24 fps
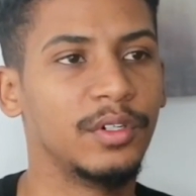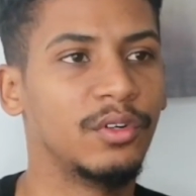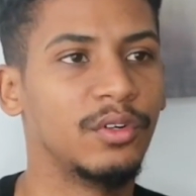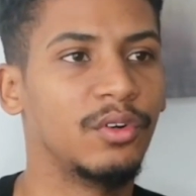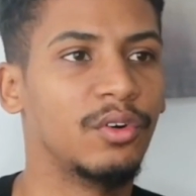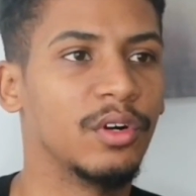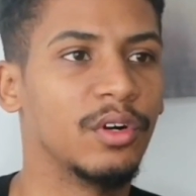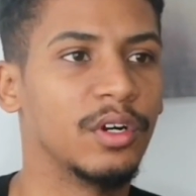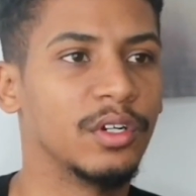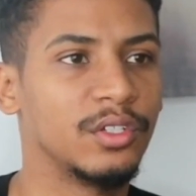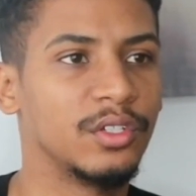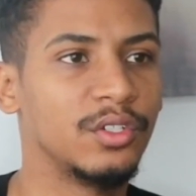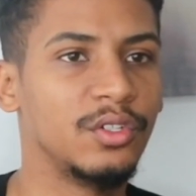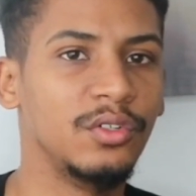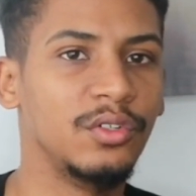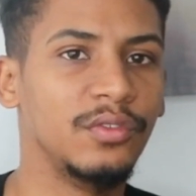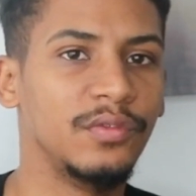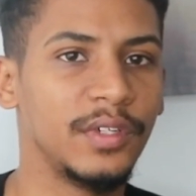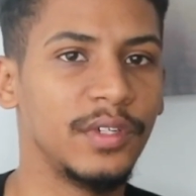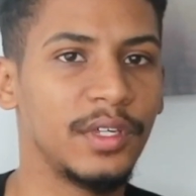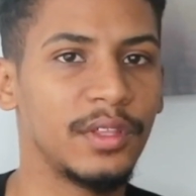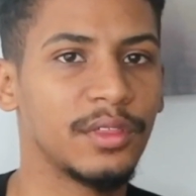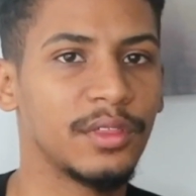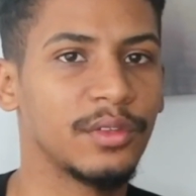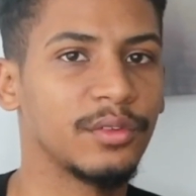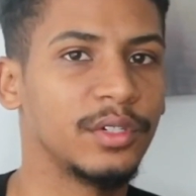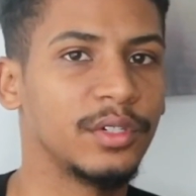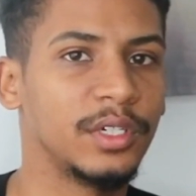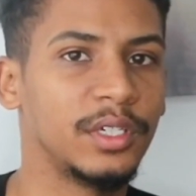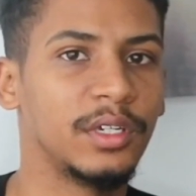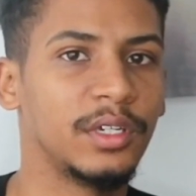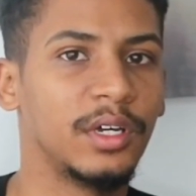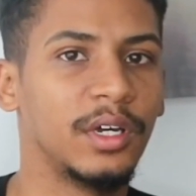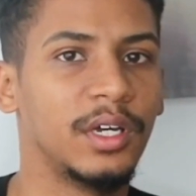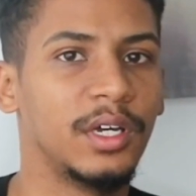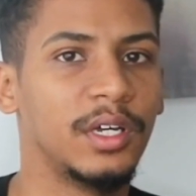or a
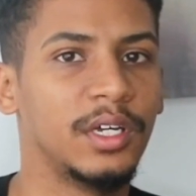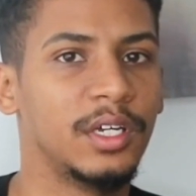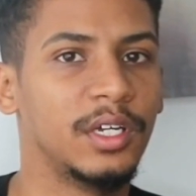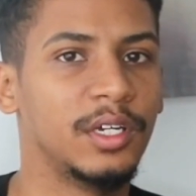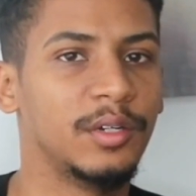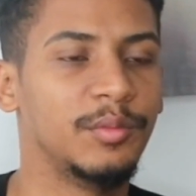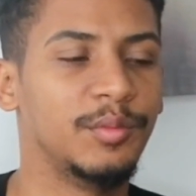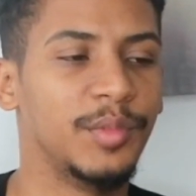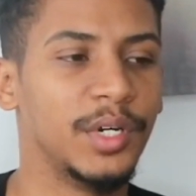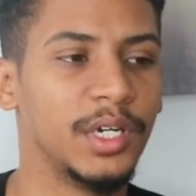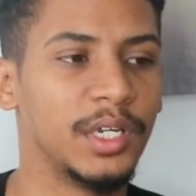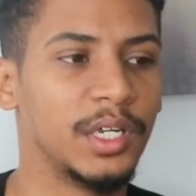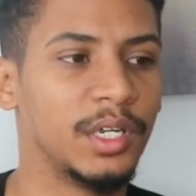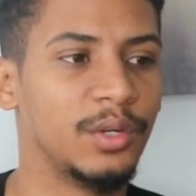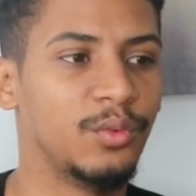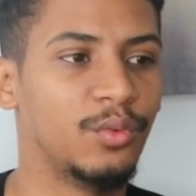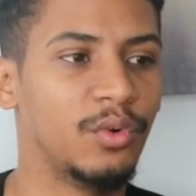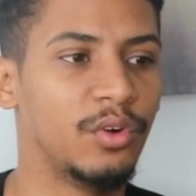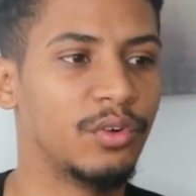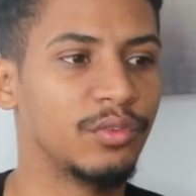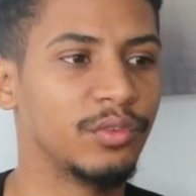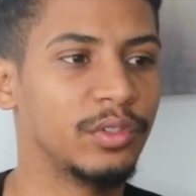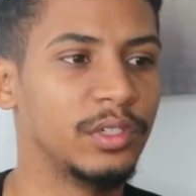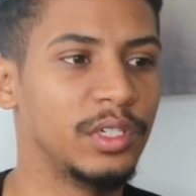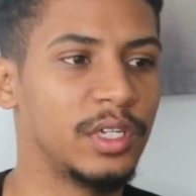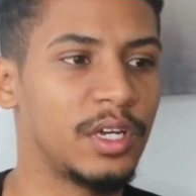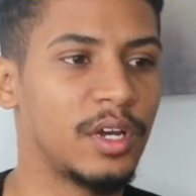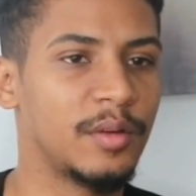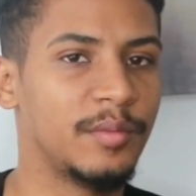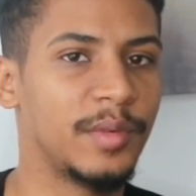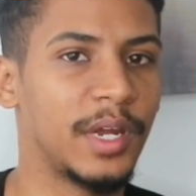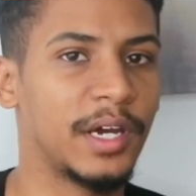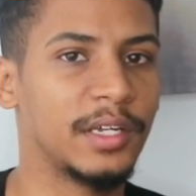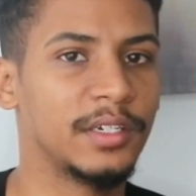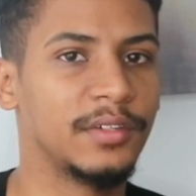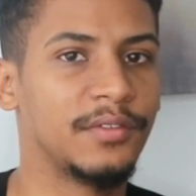2v3, but it won't really
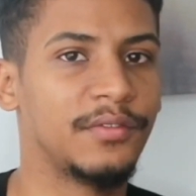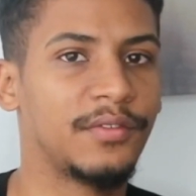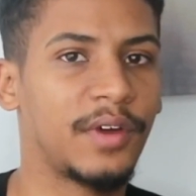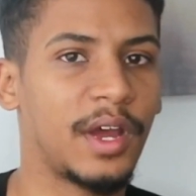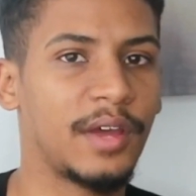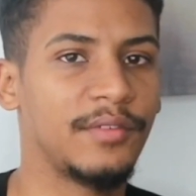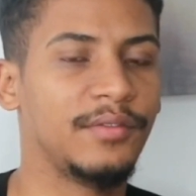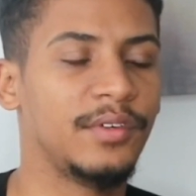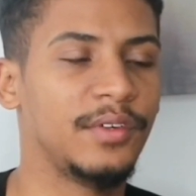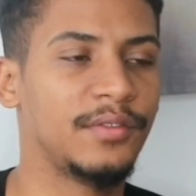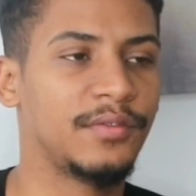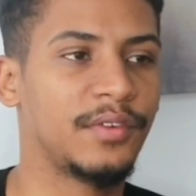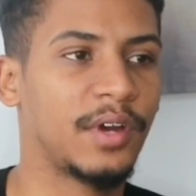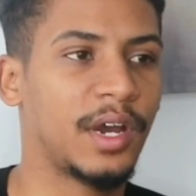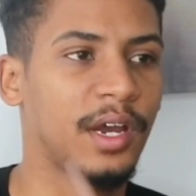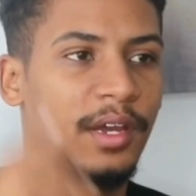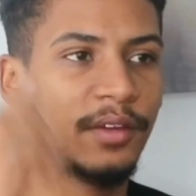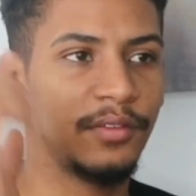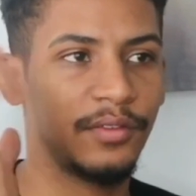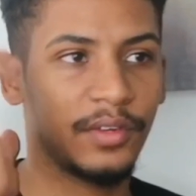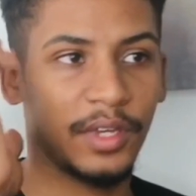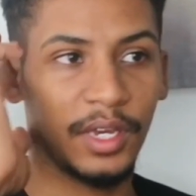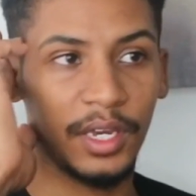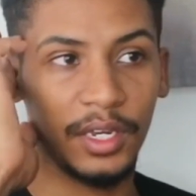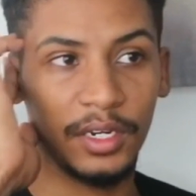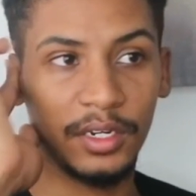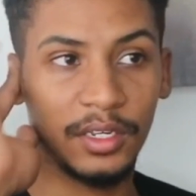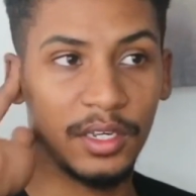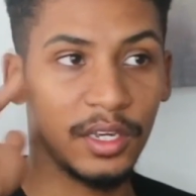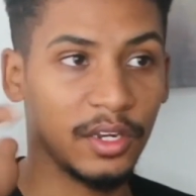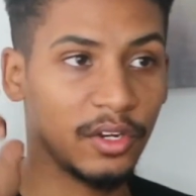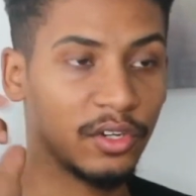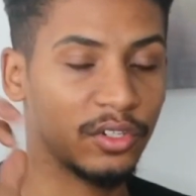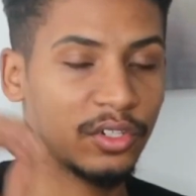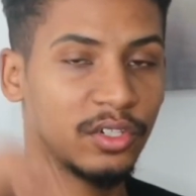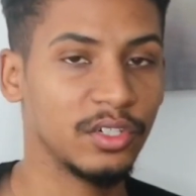come down to 5v5. And
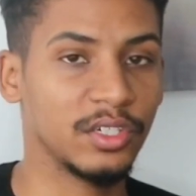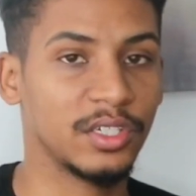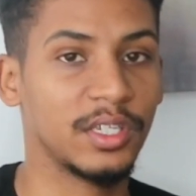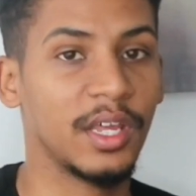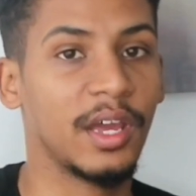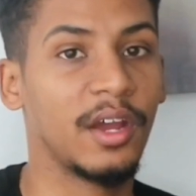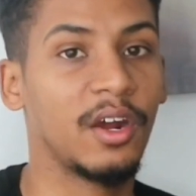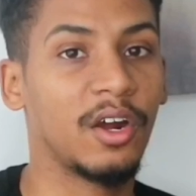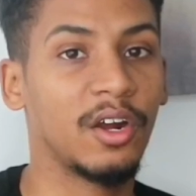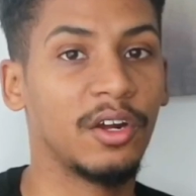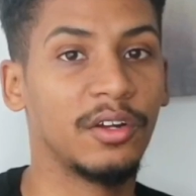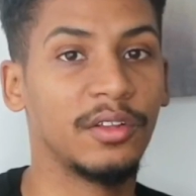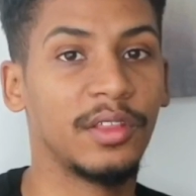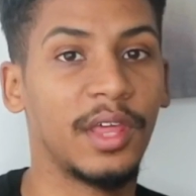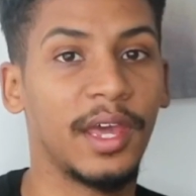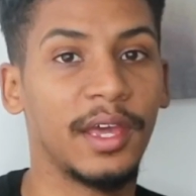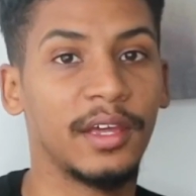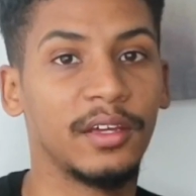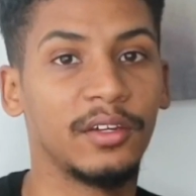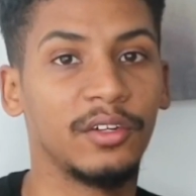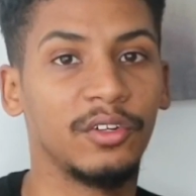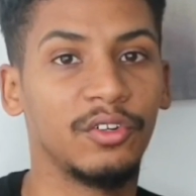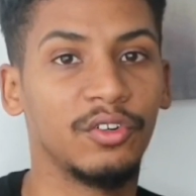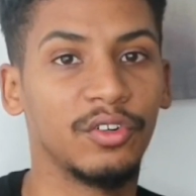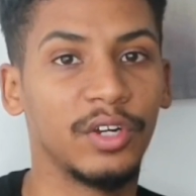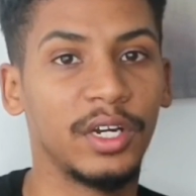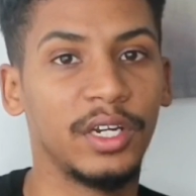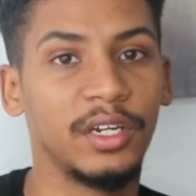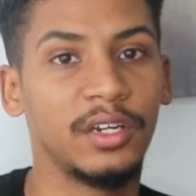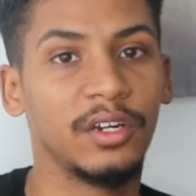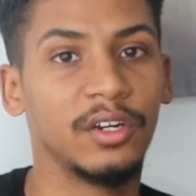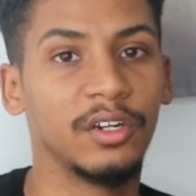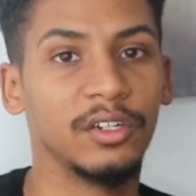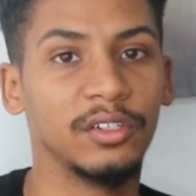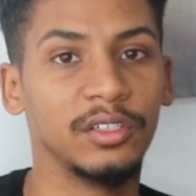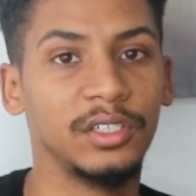characters that aren't that
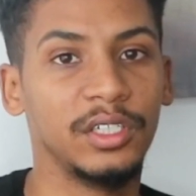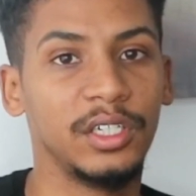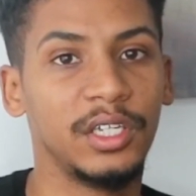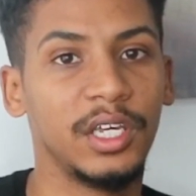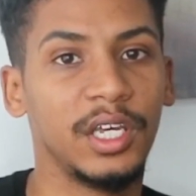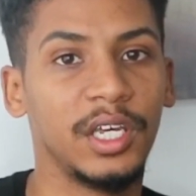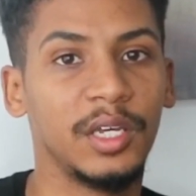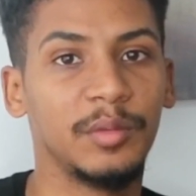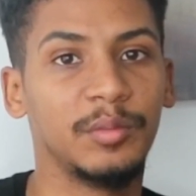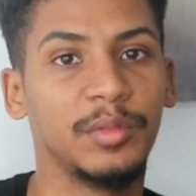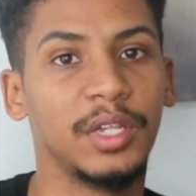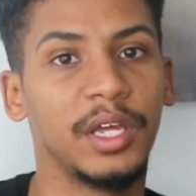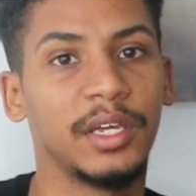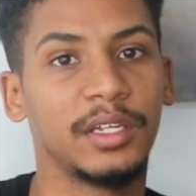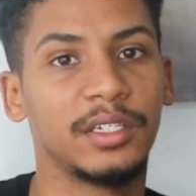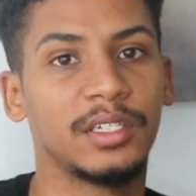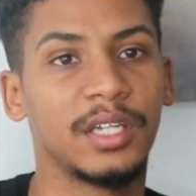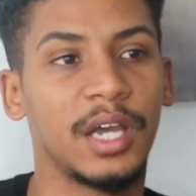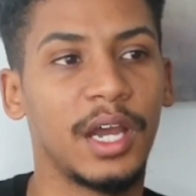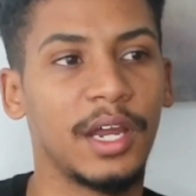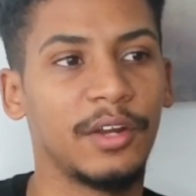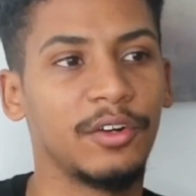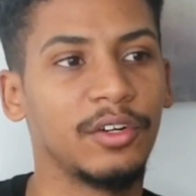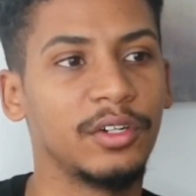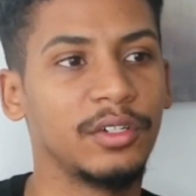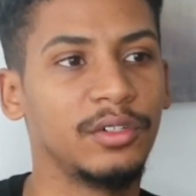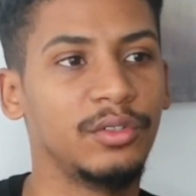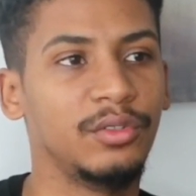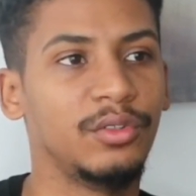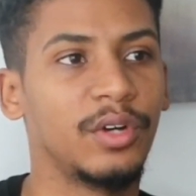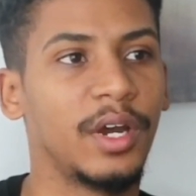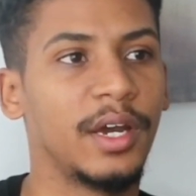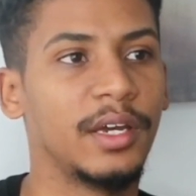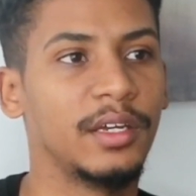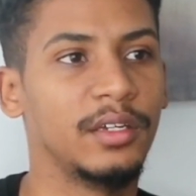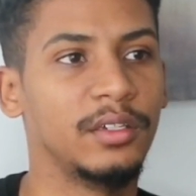great early game, like Tyra,
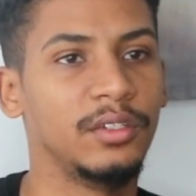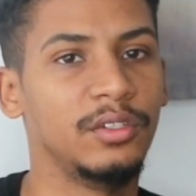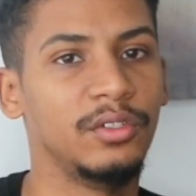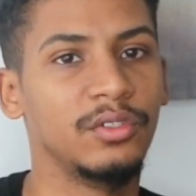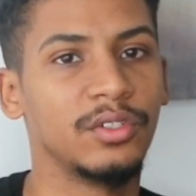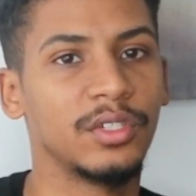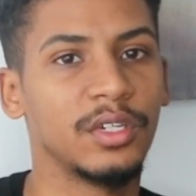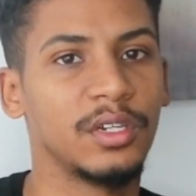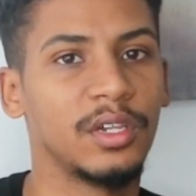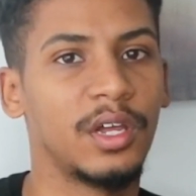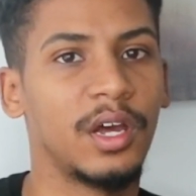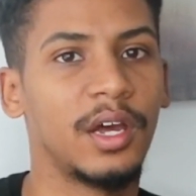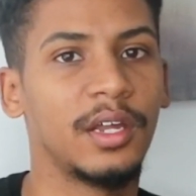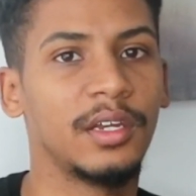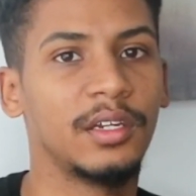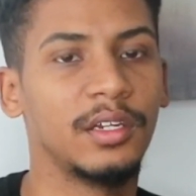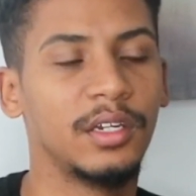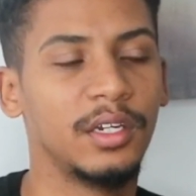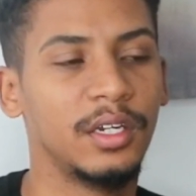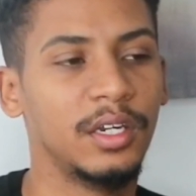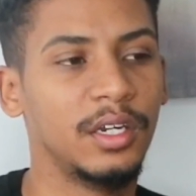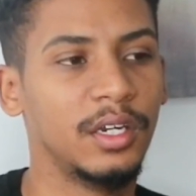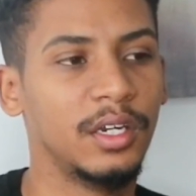who I use a lot,